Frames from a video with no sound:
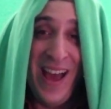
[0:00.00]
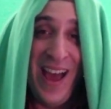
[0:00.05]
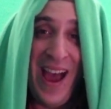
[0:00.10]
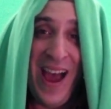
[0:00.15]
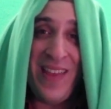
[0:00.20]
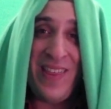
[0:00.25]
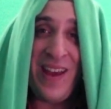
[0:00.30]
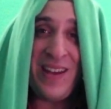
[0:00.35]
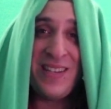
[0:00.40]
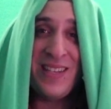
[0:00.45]

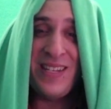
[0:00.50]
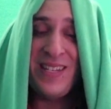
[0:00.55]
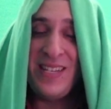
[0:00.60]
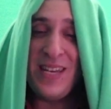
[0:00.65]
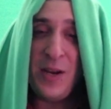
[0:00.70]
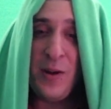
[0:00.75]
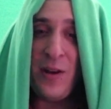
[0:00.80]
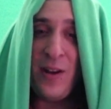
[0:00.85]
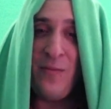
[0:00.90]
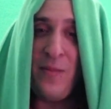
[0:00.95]
And that's the
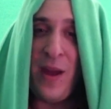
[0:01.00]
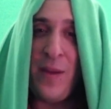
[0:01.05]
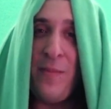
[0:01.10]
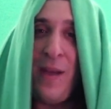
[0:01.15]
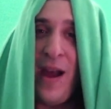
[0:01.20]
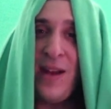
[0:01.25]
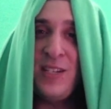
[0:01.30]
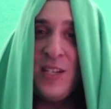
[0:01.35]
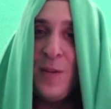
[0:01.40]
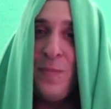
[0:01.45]
secret of my
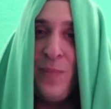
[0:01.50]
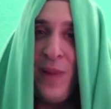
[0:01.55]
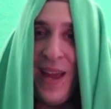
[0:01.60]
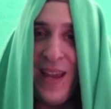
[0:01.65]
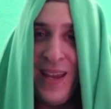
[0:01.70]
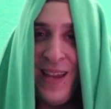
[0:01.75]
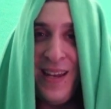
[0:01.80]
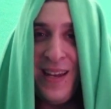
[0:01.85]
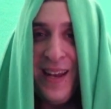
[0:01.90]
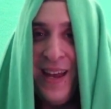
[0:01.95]
magic
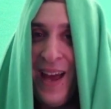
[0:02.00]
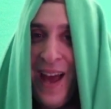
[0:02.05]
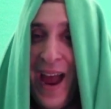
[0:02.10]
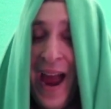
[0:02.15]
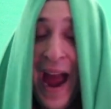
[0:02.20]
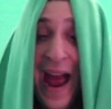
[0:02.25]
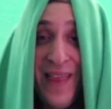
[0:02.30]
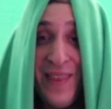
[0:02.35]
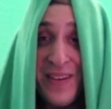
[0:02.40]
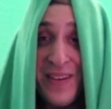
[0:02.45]
blanket and